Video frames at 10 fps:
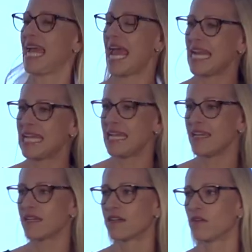any
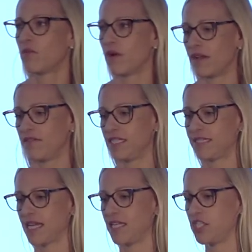one of these
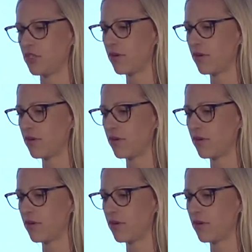studies, you will